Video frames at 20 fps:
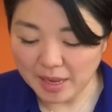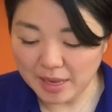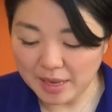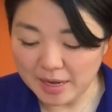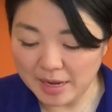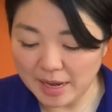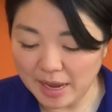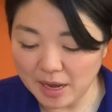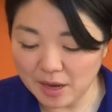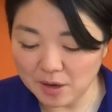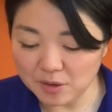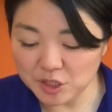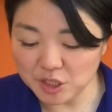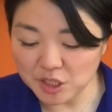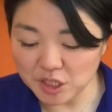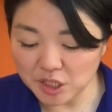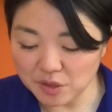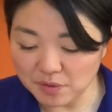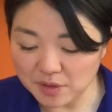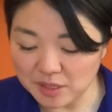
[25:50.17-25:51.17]
Now
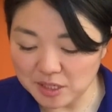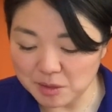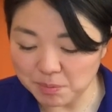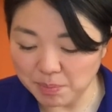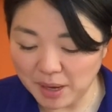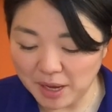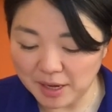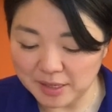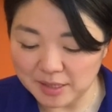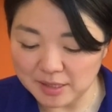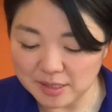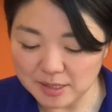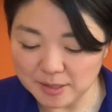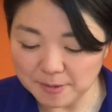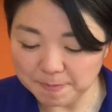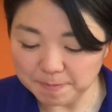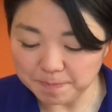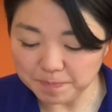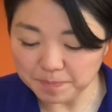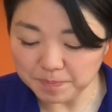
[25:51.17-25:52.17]
she responds,
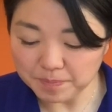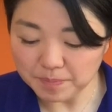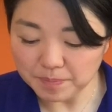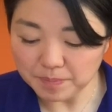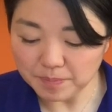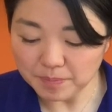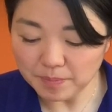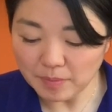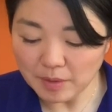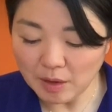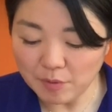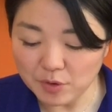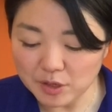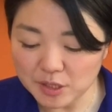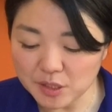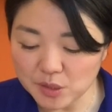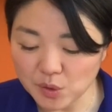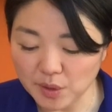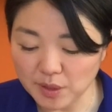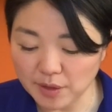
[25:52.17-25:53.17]

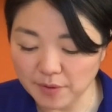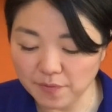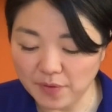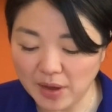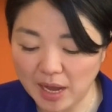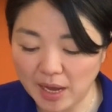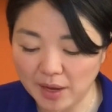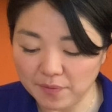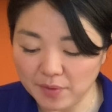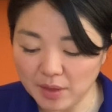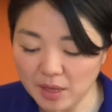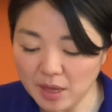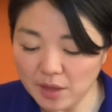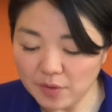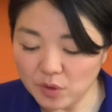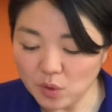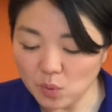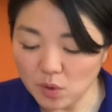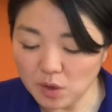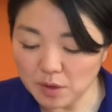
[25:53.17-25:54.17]
verse 25.
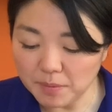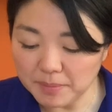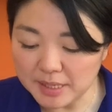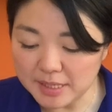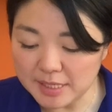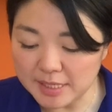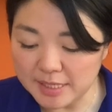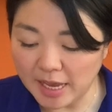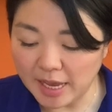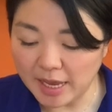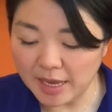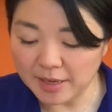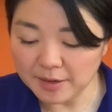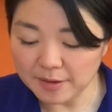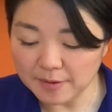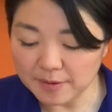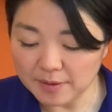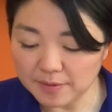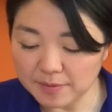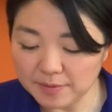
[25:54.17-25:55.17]
The woman
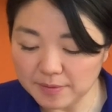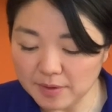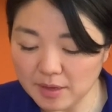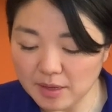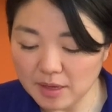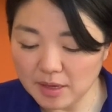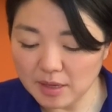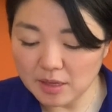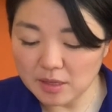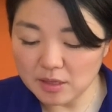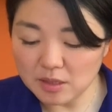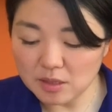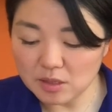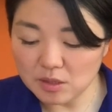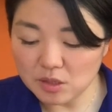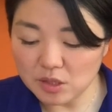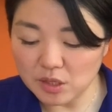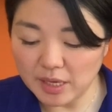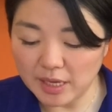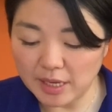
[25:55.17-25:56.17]
said
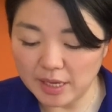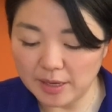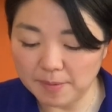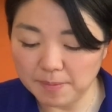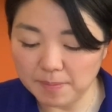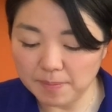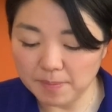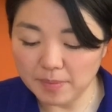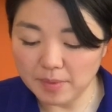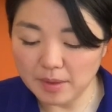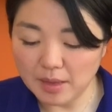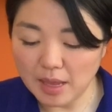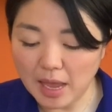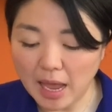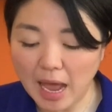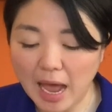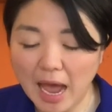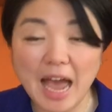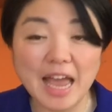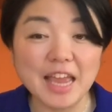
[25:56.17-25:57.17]
to him,
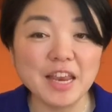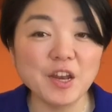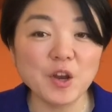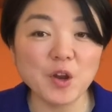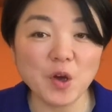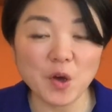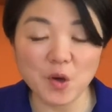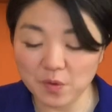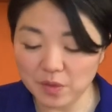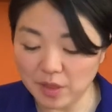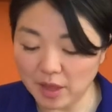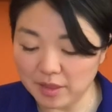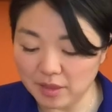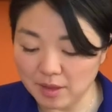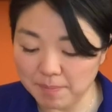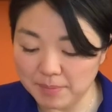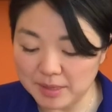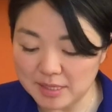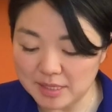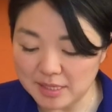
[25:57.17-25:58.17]
I know that
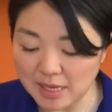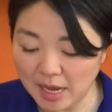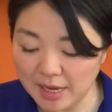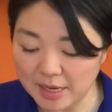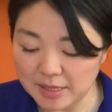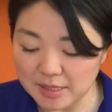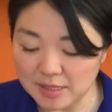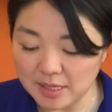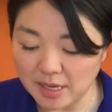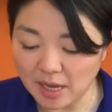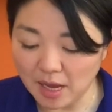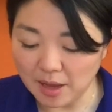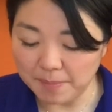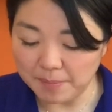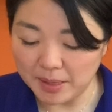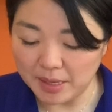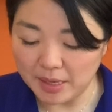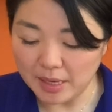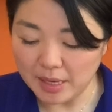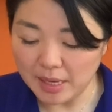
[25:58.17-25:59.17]
the Messiah is
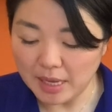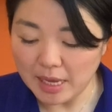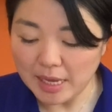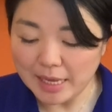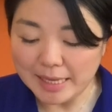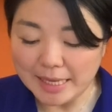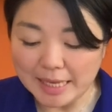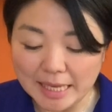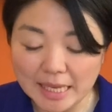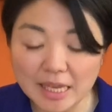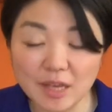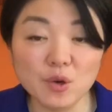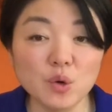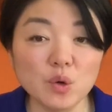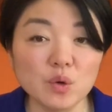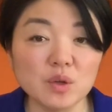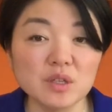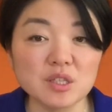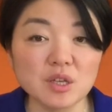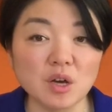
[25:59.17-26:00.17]
coming, he
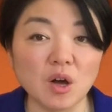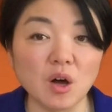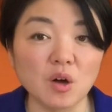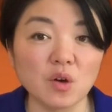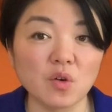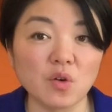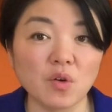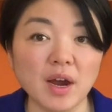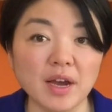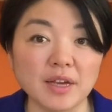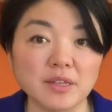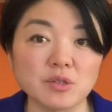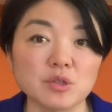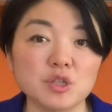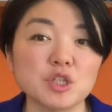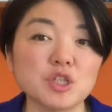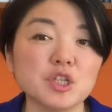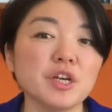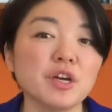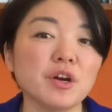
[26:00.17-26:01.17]
who is called Christ. So
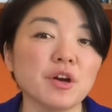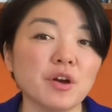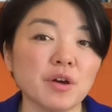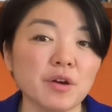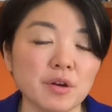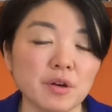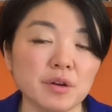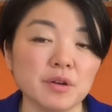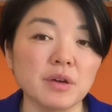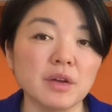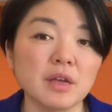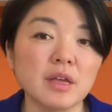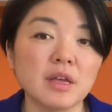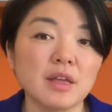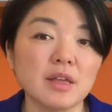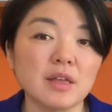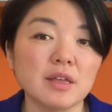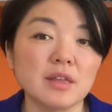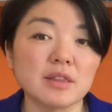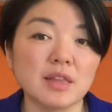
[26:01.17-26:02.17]
she heard
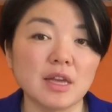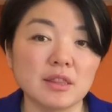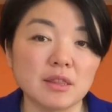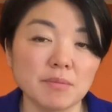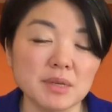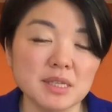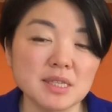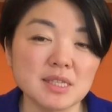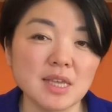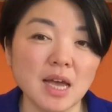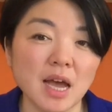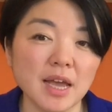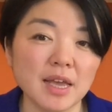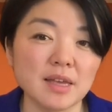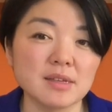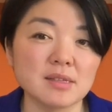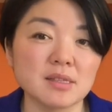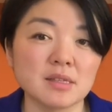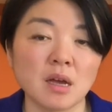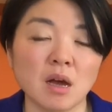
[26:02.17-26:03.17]
that the Messiah
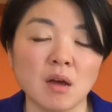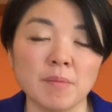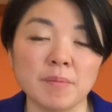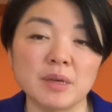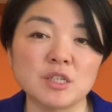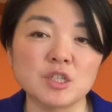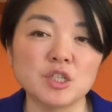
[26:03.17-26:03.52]
is coming.